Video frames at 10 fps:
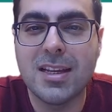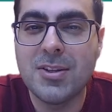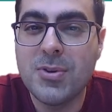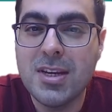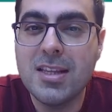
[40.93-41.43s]
and
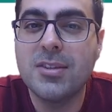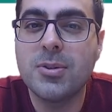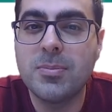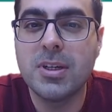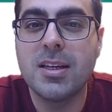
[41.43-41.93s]
you need
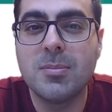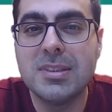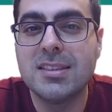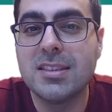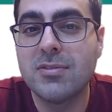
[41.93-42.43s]
to bring
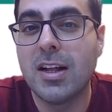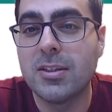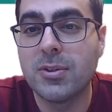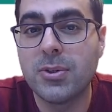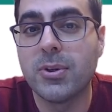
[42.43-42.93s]
business
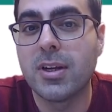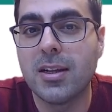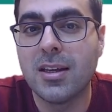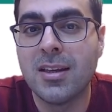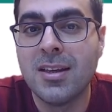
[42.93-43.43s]
value
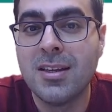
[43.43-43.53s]
quickly.